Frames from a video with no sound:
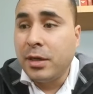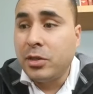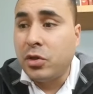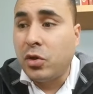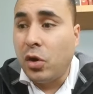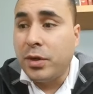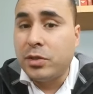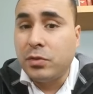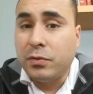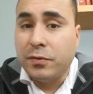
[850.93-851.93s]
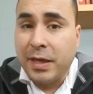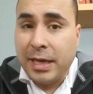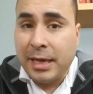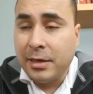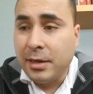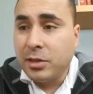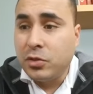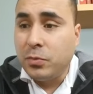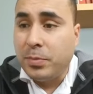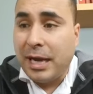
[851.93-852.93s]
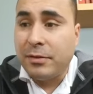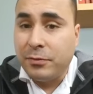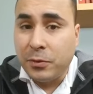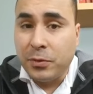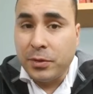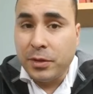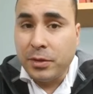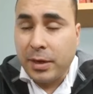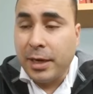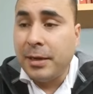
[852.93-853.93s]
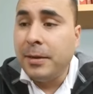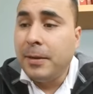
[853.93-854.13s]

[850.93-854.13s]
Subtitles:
to go into fiat to buy food, right?